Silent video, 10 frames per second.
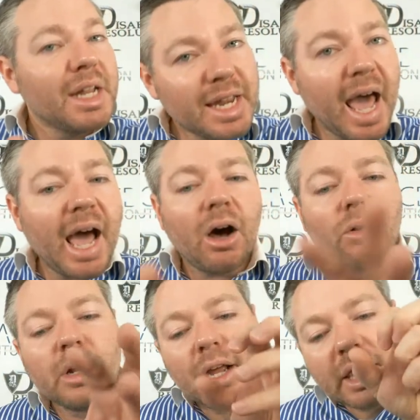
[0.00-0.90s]

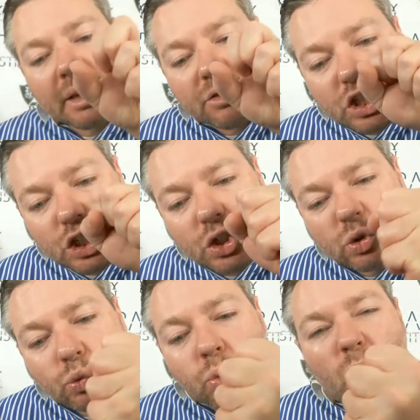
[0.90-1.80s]
Now they've
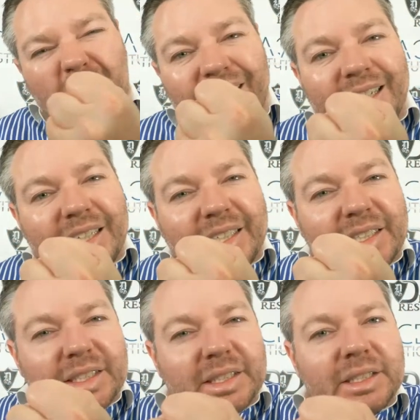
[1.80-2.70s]

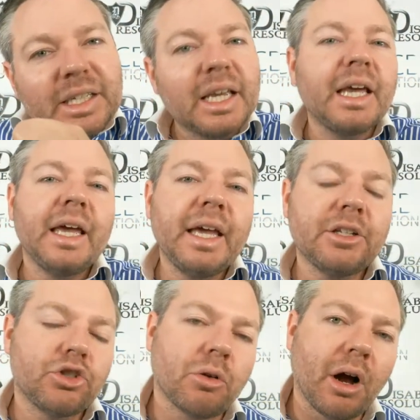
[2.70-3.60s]
squeezed it
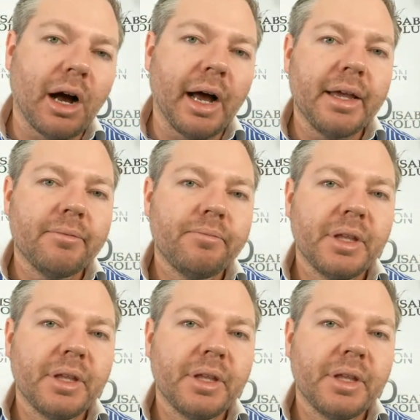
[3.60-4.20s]
dry.